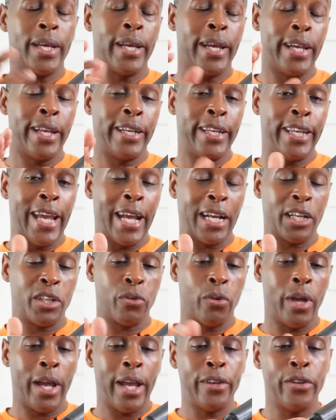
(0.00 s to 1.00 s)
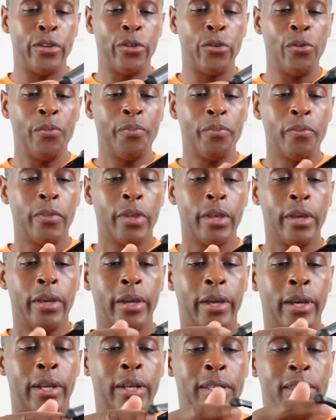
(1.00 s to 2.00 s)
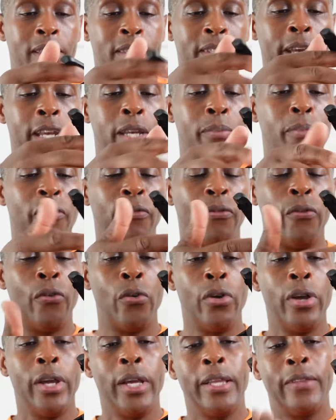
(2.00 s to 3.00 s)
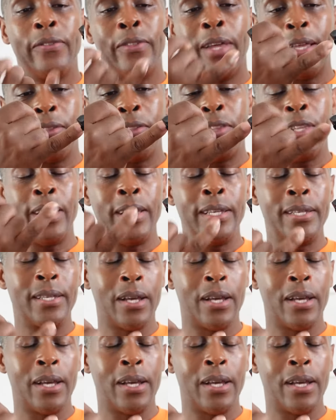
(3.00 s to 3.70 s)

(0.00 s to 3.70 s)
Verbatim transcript: uh, the actual handle and as I stated before, that these